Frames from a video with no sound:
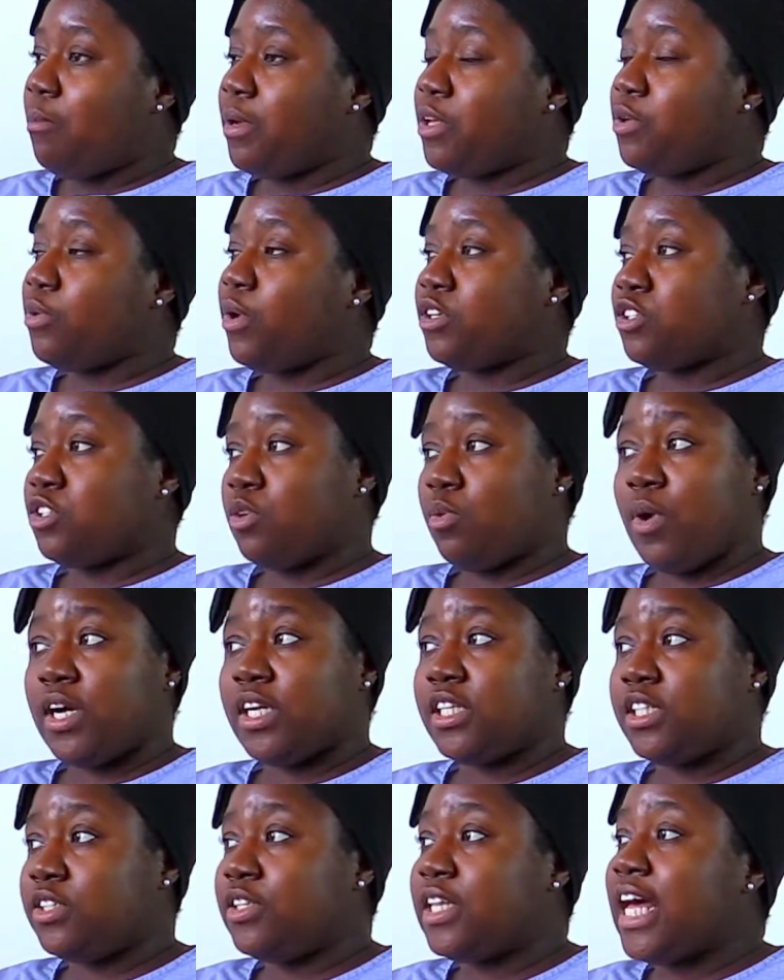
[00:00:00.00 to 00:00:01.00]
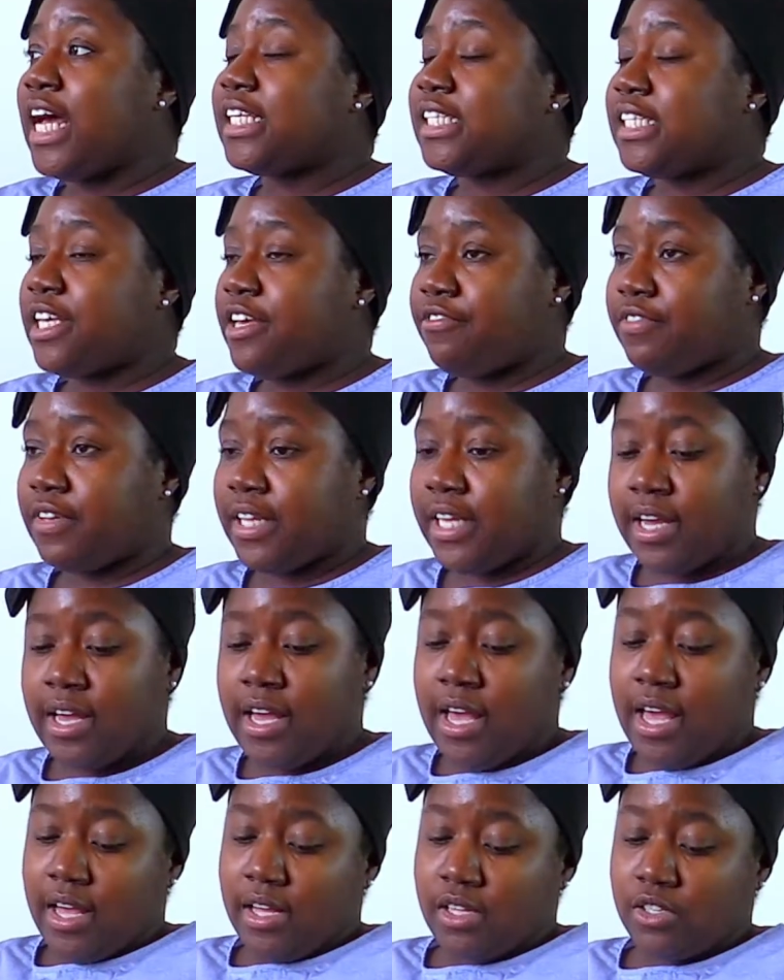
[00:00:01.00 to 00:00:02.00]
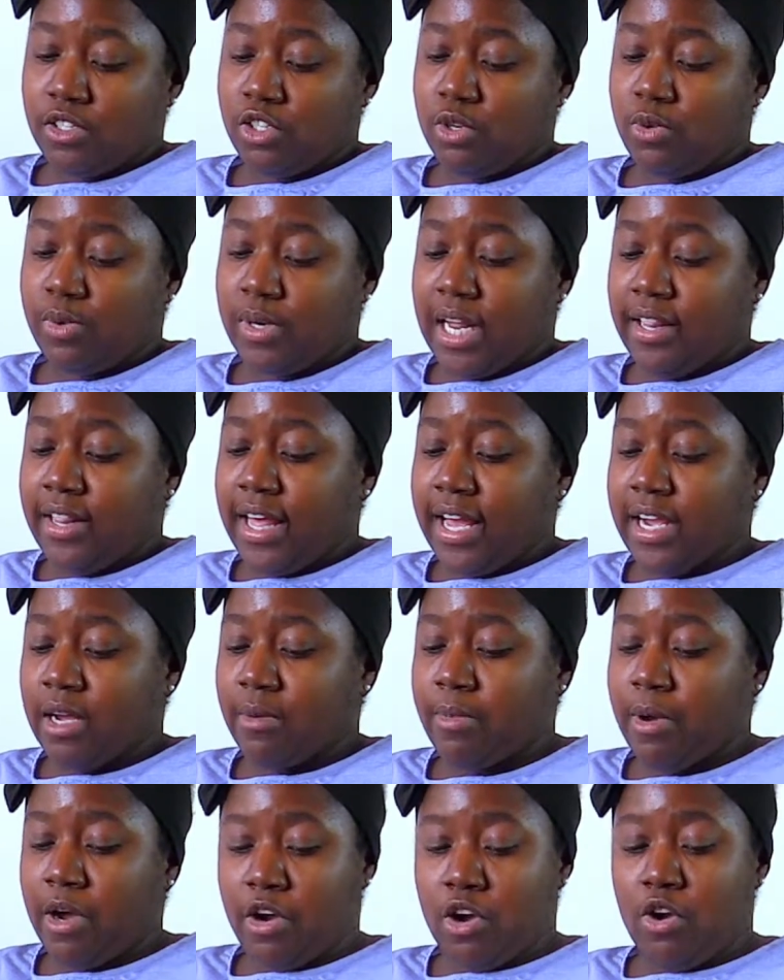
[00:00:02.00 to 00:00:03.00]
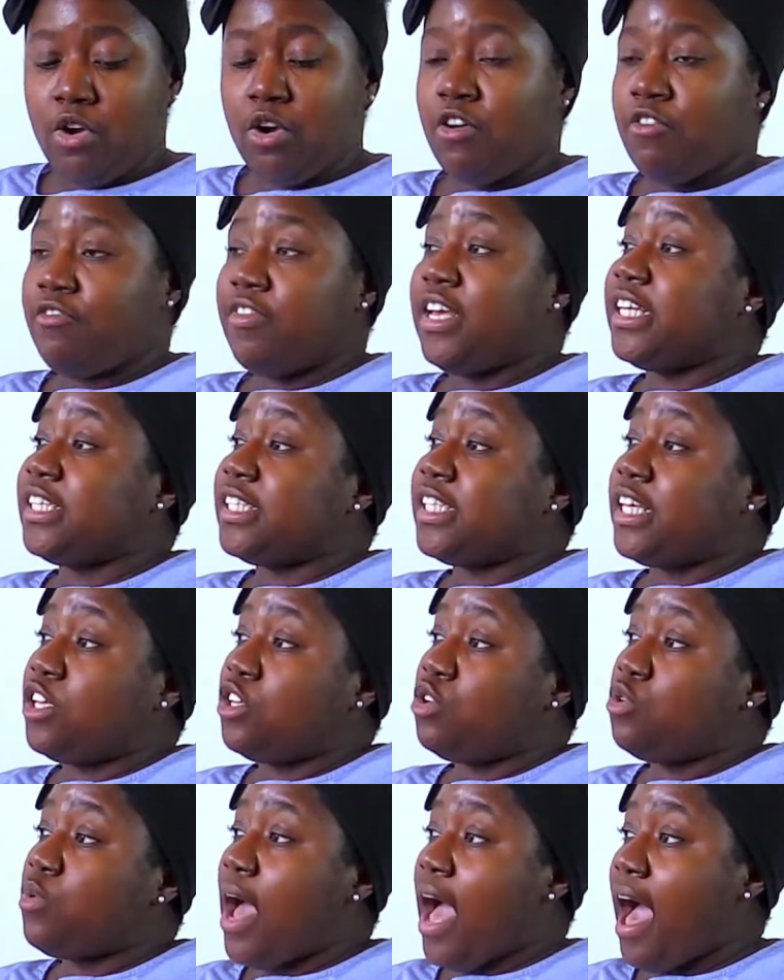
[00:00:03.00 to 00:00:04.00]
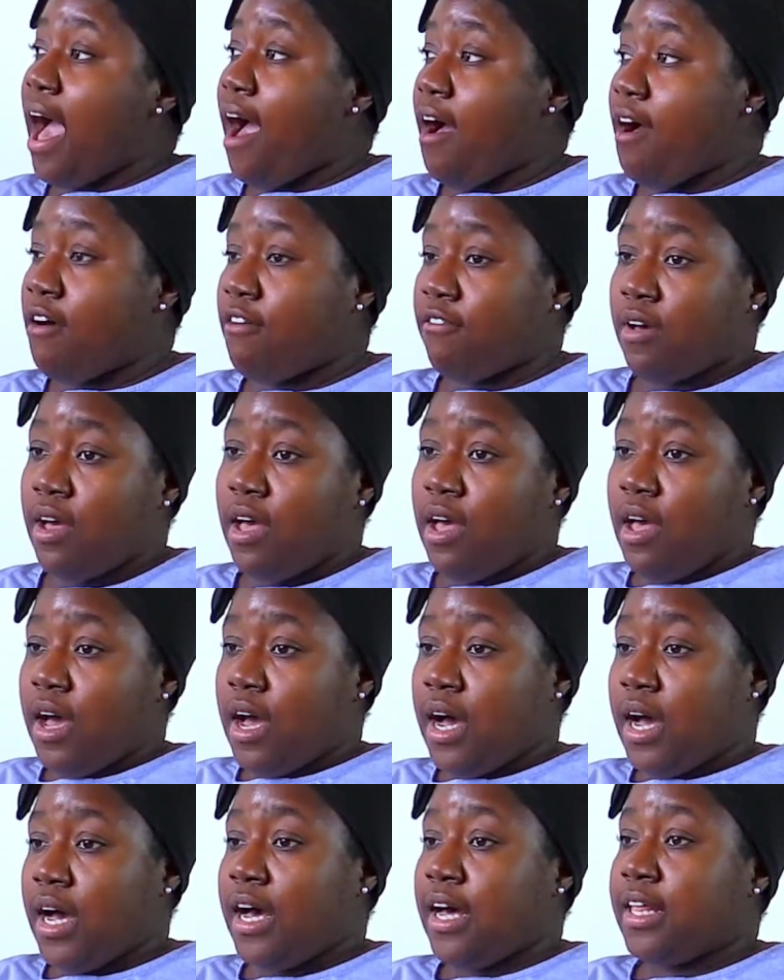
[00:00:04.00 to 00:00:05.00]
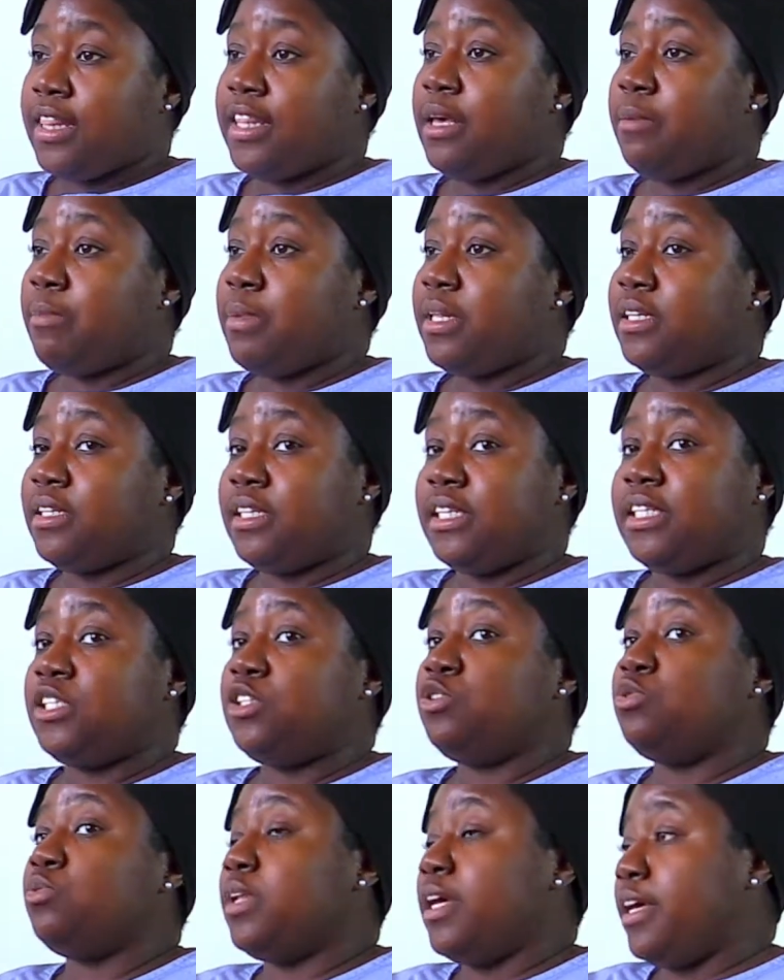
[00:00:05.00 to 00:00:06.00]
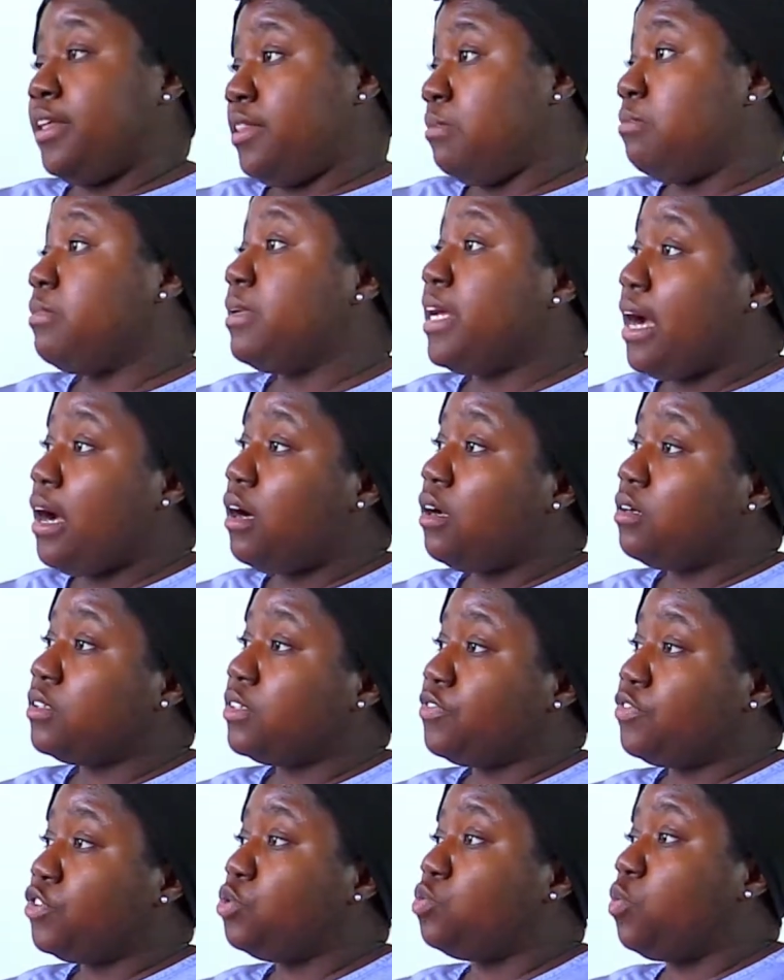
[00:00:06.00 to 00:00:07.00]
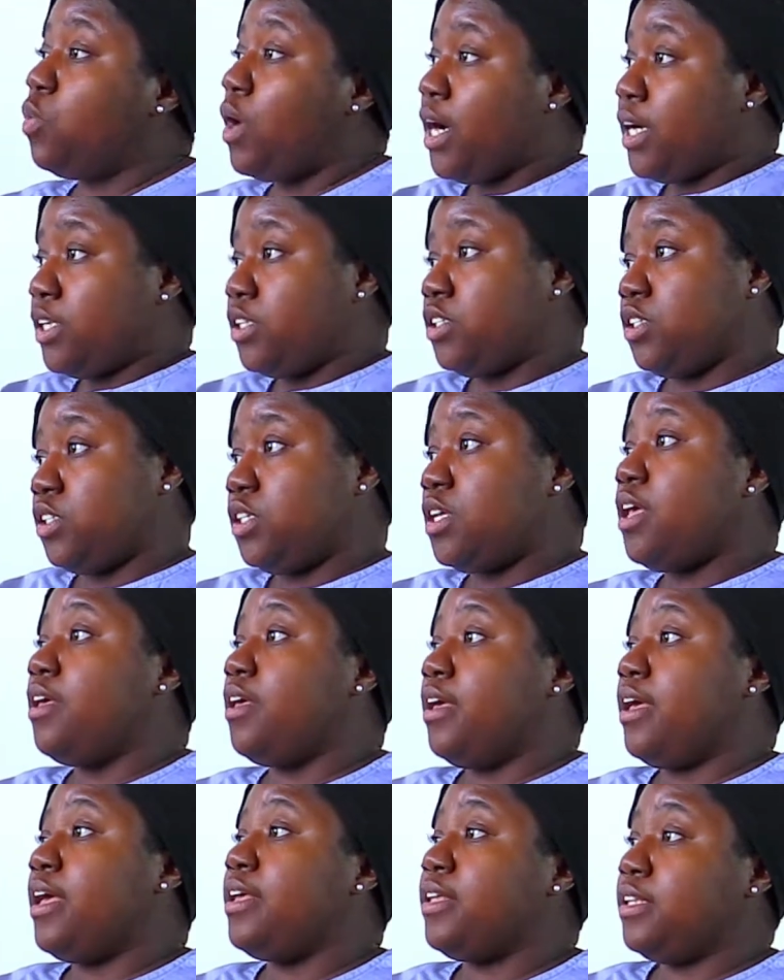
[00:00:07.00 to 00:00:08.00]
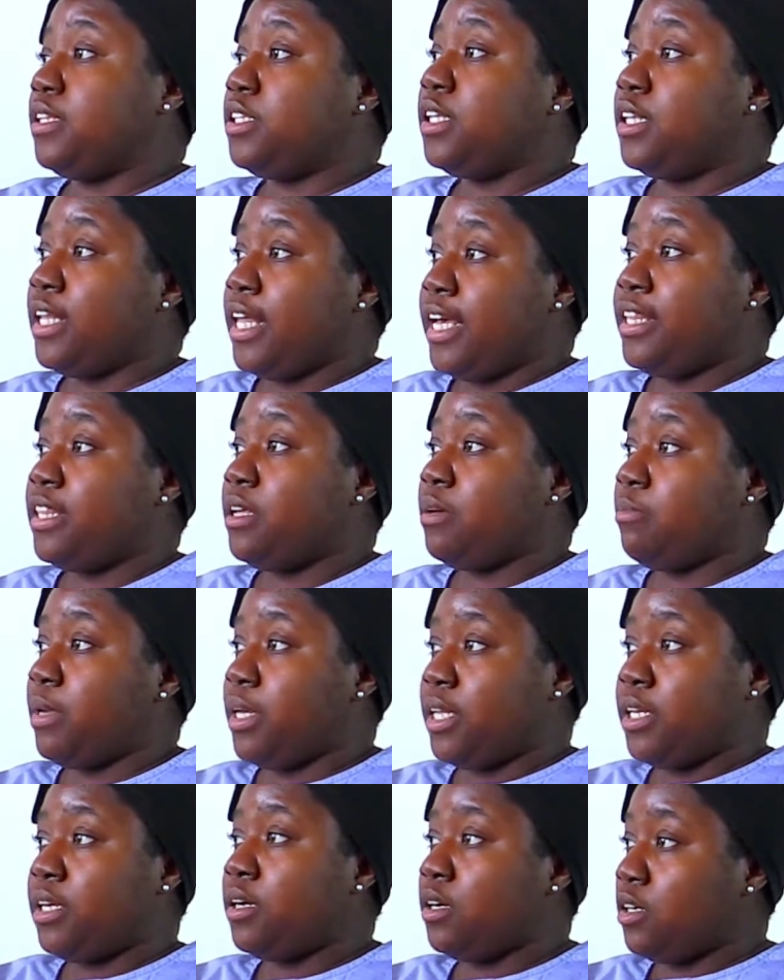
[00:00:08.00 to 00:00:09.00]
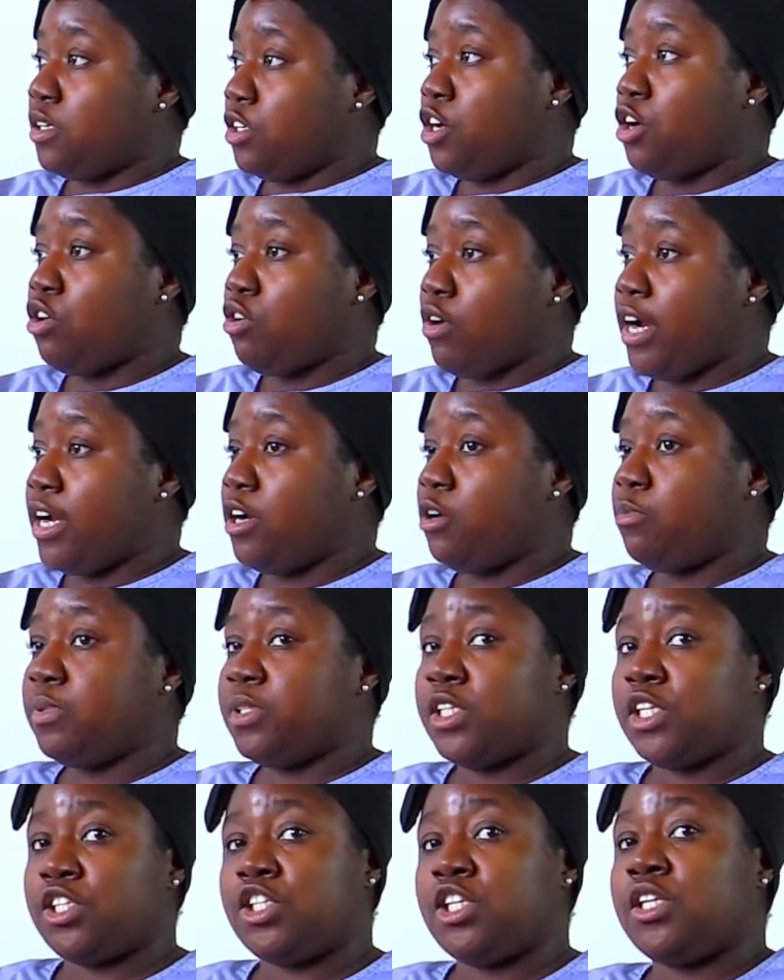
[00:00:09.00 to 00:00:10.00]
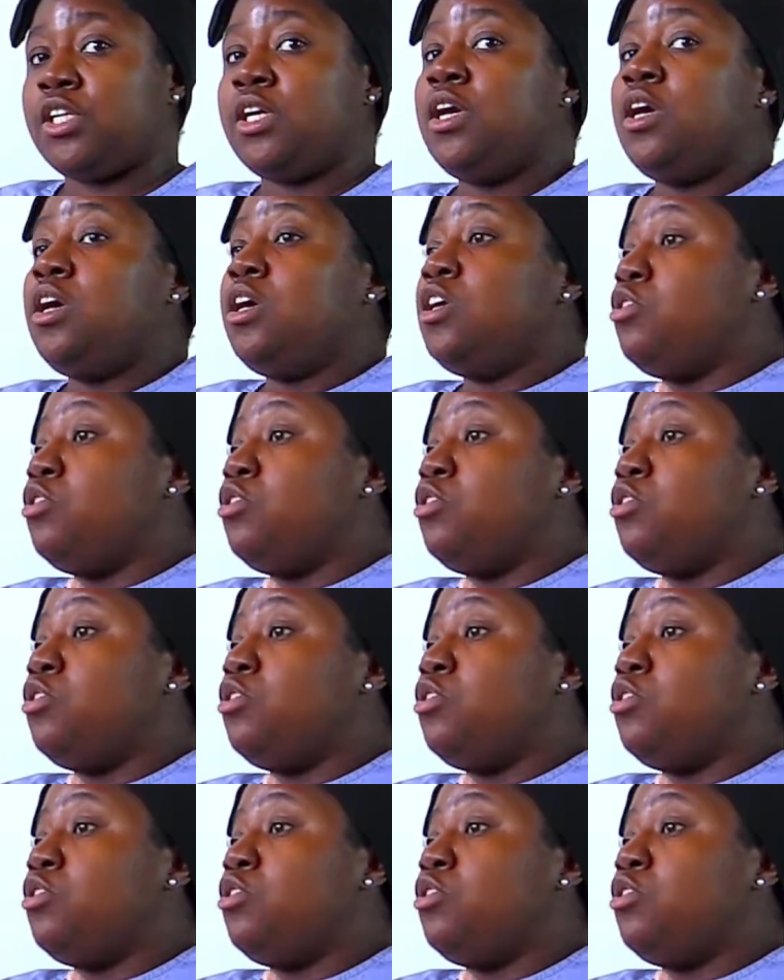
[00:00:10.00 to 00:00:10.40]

But you also want to do that safely. And so what I like about GoGoVie is that you have the ability to lay them down if you want to lay them in a cradle position.